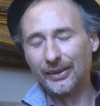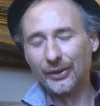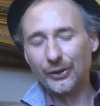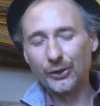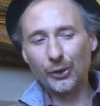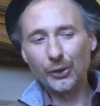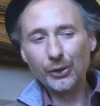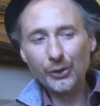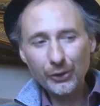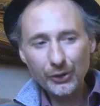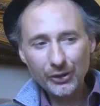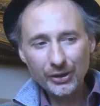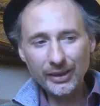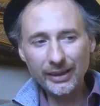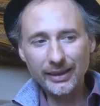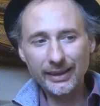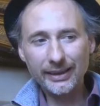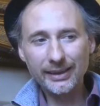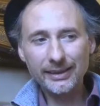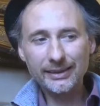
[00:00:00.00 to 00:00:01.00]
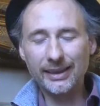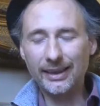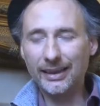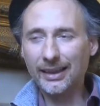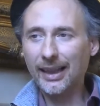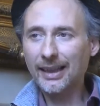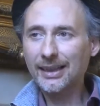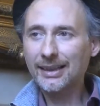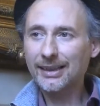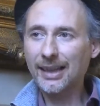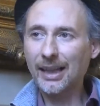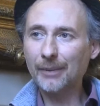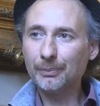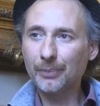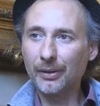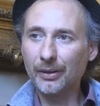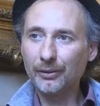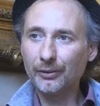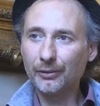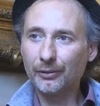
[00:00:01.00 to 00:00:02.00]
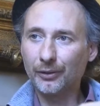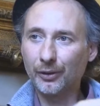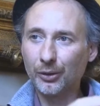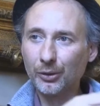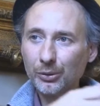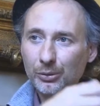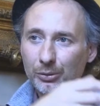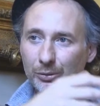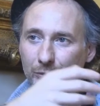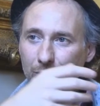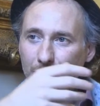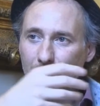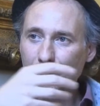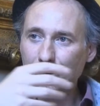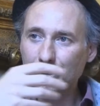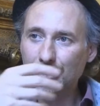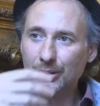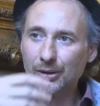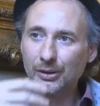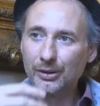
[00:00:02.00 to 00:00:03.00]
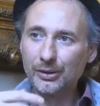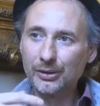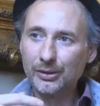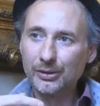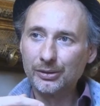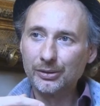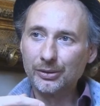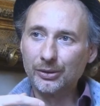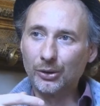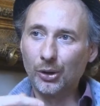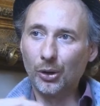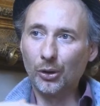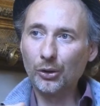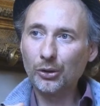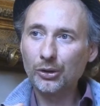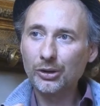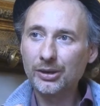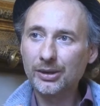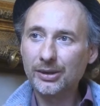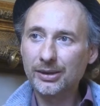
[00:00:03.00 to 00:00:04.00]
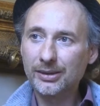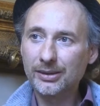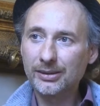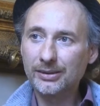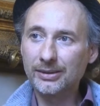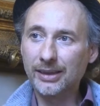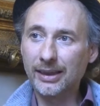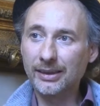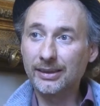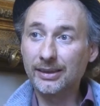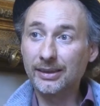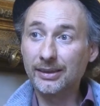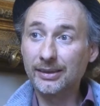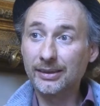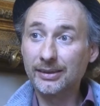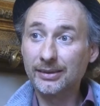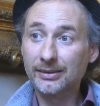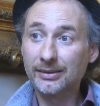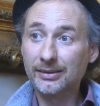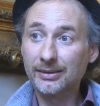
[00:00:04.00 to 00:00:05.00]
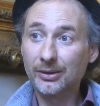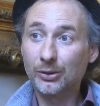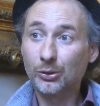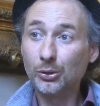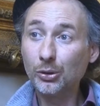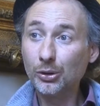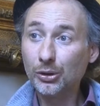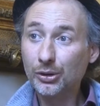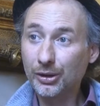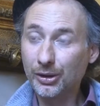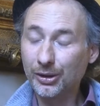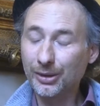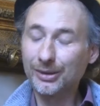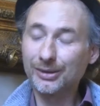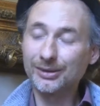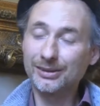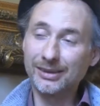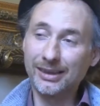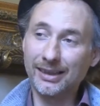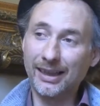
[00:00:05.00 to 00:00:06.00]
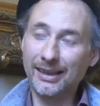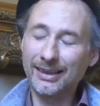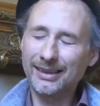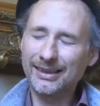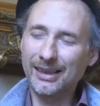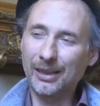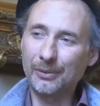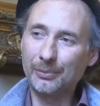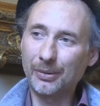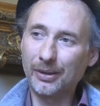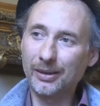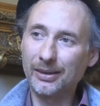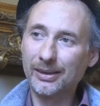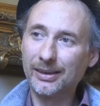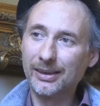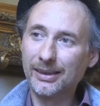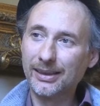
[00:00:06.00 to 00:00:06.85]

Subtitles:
So you see the Last Supper through those that cooked the Last Supper.